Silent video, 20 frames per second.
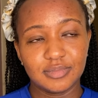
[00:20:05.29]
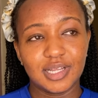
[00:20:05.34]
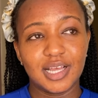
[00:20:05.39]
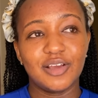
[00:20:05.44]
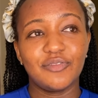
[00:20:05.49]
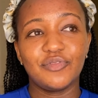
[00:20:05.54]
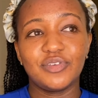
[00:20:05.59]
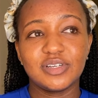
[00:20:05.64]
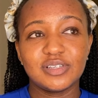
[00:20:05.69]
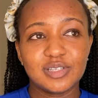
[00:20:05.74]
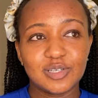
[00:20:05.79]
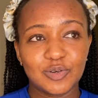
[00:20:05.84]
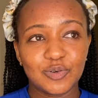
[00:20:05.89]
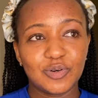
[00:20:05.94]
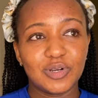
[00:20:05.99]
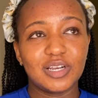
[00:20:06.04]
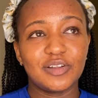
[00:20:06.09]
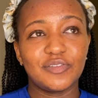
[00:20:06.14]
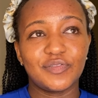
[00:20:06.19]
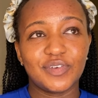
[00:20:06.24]
every
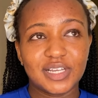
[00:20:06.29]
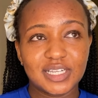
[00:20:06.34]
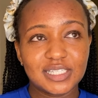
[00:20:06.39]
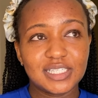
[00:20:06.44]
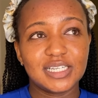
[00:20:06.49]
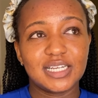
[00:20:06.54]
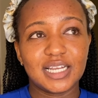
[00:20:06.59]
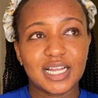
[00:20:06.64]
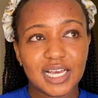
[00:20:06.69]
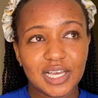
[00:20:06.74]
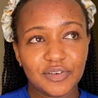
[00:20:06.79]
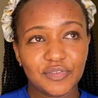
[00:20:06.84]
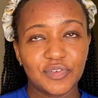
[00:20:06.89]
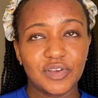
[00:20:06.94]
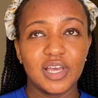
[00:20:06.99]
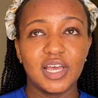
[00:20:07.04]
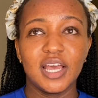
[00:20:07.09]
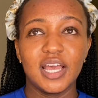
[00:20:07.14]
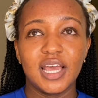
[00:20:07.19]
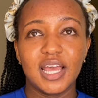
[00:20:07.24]
single event in life,
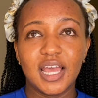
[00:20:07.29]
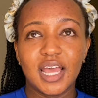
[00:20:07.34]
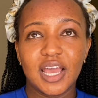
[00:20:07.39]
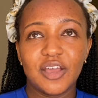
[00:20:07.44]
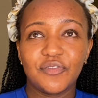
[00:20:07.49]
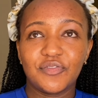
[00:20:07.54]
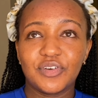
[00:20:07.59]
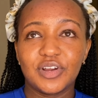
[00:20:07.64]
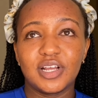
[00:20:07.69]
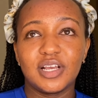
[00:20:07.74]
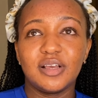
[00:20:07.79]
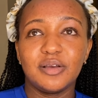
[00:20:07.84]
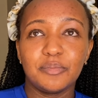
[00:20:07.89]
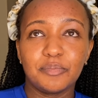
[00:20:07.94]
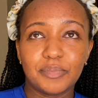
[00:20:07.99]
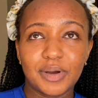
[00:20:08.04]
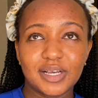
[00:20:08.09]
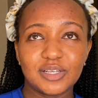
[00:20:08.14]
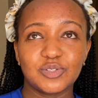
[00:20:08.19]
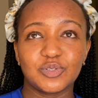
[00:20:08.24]
every
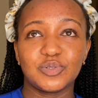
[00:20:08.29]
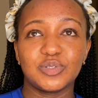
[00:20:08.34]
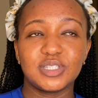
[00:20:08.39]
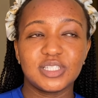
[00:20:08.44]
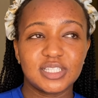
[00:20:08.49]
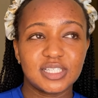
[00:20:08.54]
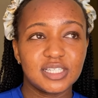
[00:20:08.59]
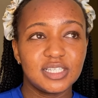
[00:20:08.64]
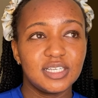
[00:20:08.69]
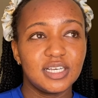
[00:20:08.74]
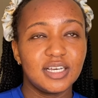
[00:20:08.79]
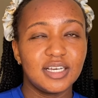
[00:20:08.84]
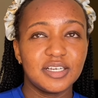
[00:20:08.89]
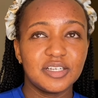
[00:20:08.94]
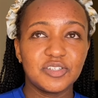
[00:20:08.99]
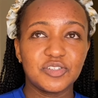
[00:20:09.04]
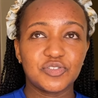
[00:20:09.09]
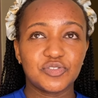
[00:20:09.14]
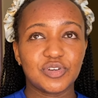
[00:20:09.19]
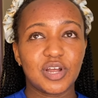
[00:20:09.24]
person's
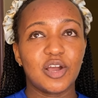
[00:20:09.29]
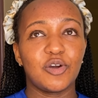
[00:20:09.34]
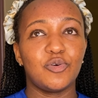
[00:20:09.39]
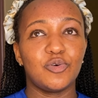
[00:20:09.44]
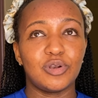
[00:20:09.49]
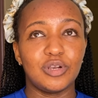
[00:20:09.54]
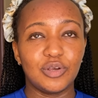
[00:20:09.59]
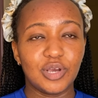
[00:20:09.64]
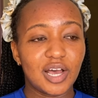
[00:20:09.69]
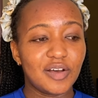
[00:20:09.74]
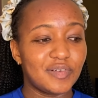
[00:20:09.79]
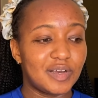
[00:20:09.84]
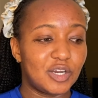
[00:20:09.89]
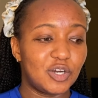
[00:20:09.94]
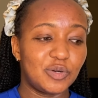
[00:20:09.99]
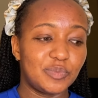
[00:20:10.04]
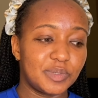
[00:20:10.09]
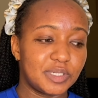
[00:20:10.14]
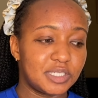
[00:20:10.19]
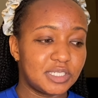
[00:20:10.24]
struggle. You have a
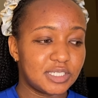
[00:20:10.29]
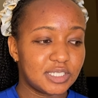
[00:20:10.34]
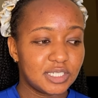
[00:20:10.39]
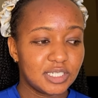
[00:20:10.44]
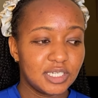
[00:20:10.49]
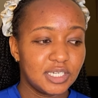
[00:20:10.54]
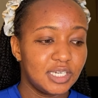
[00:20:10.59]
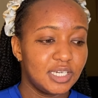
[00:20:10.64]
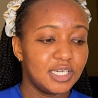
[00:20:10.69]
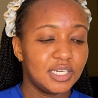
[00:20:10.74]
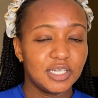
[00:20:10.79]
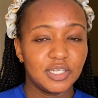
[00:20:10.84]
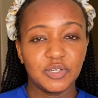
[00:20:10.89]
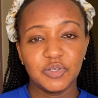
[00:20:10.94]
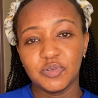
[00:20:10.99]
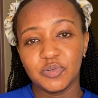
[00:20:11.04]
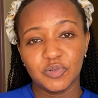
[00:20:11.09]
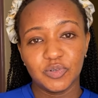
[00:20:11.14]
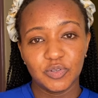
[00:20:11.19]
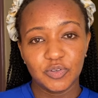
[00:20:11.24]
comment.
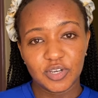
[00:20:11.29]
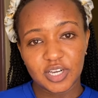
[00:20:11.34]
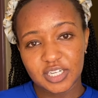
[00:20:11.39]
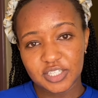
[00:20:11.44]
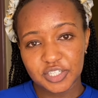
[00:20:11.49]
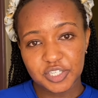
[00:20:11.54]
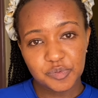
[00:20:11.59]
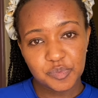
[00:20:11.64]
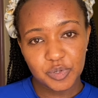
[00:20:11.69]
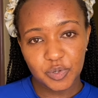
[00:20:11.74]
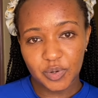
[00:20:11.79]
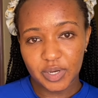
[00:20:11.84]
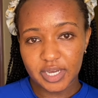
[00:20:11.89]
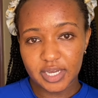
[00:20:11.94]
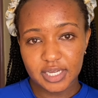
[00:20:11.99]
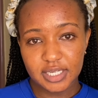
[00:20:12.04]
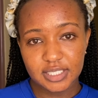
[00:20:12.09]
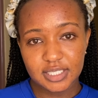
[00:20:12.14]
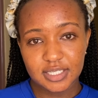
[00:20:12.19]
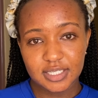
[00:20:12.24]
No, you can just be
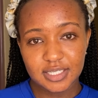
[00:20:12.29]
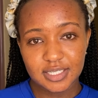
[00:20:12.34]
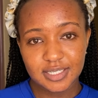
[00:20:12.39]
quiet.